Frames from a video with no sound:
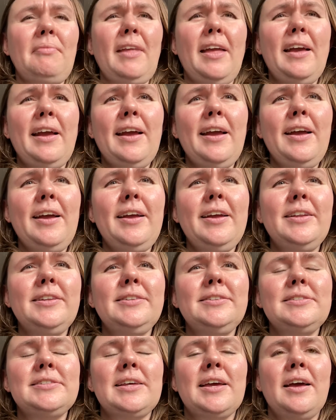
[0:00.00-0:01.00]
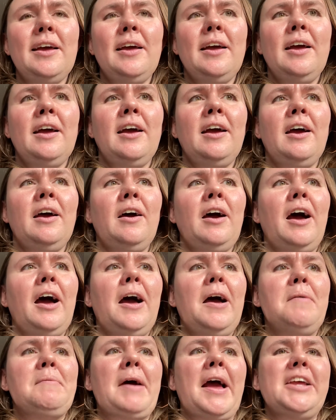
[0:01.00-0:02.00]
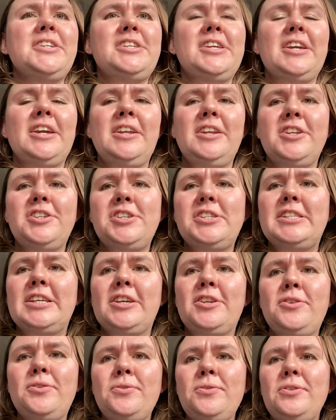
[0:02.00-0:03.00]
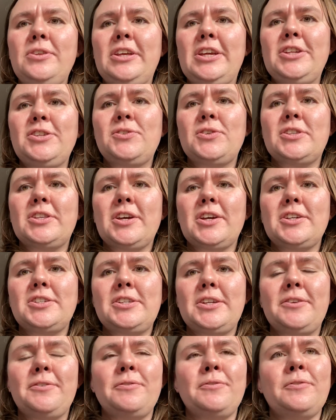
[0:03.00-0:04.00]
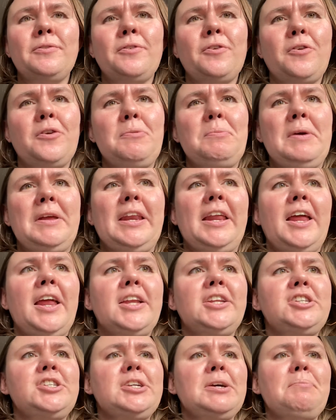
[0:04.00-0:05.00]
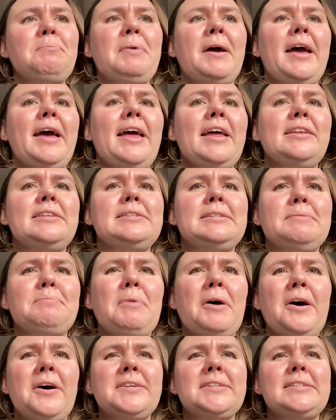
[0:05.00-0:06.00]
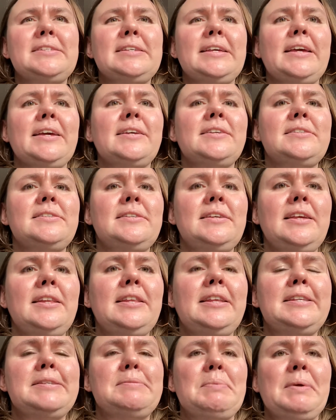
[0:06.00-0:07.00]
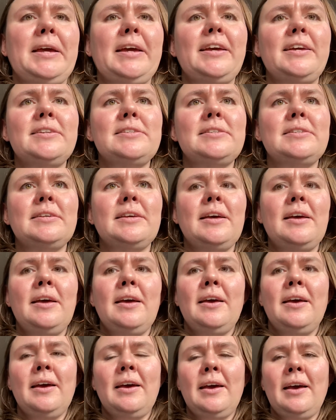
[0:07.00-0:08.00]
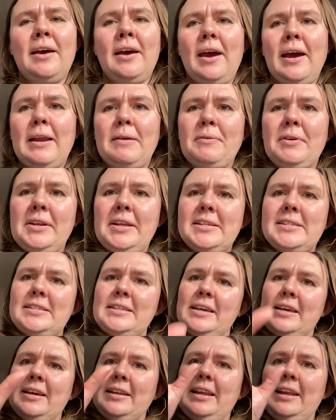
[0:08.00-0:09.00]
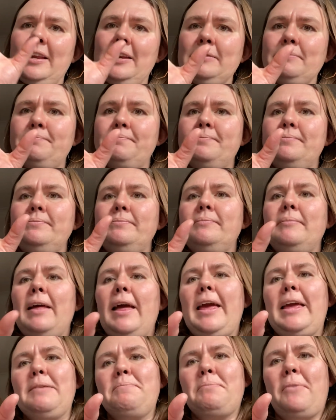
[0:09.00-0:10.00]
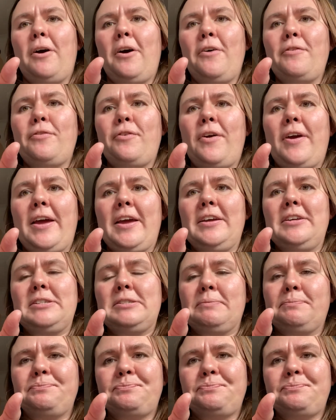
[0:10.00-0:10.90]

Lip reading: And I'm actually going to just ignore the introduction for a minute and jump ahead to bar 6 in this piece. And I'm going to sing a little 8-bar phrase.